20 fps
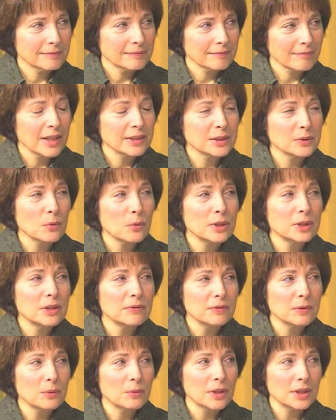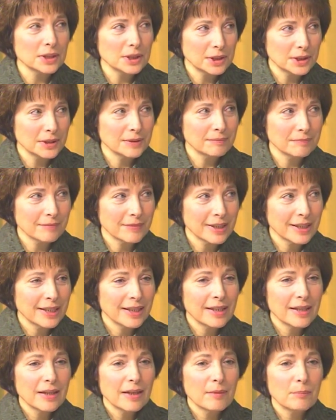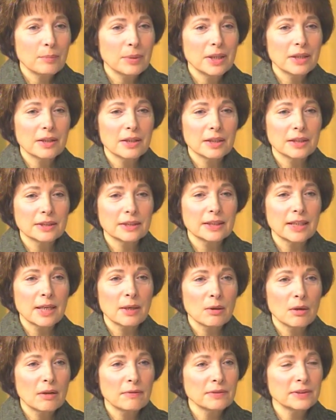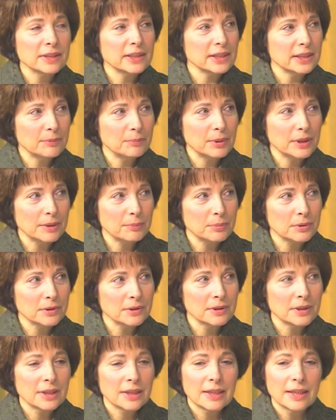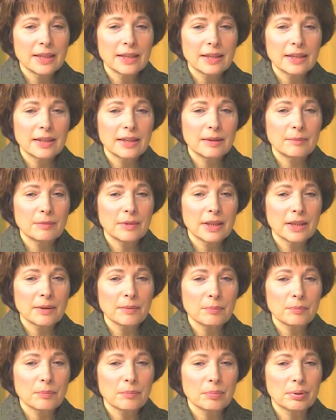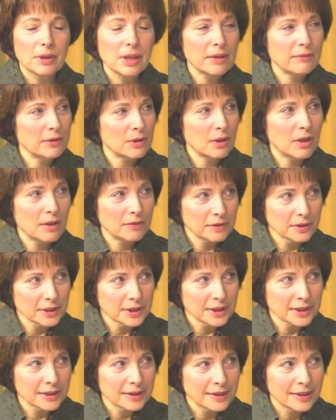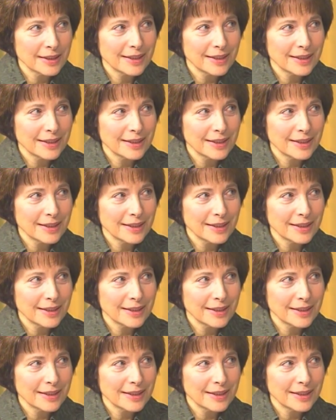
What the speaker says: That's a wonderful question, because I often see people in my private office,